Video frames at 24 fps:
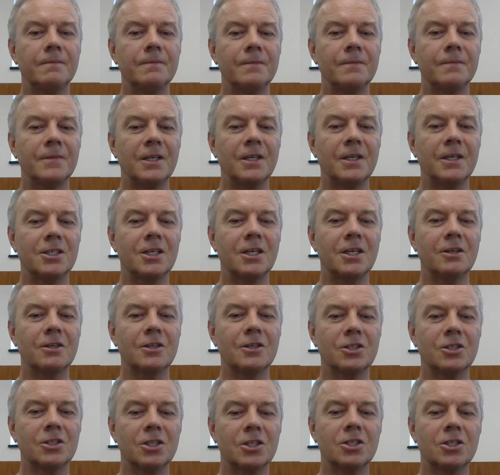It's here. The
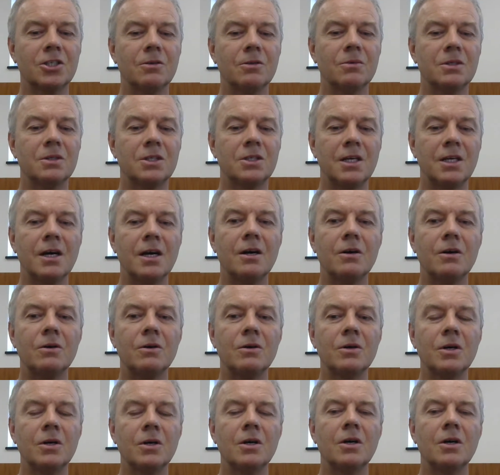system is now
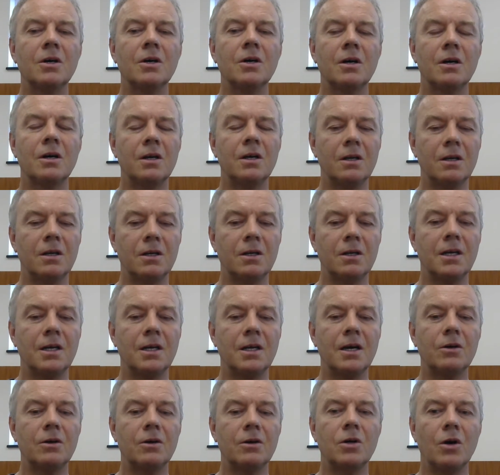
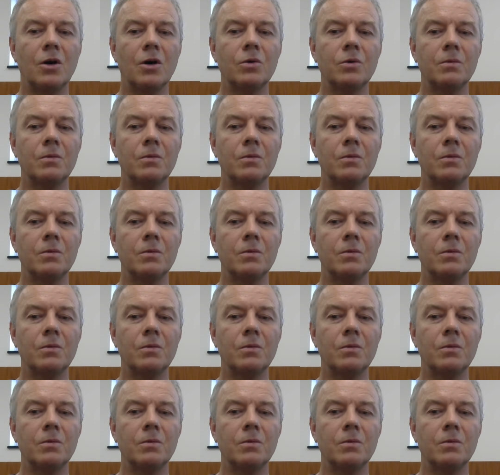known.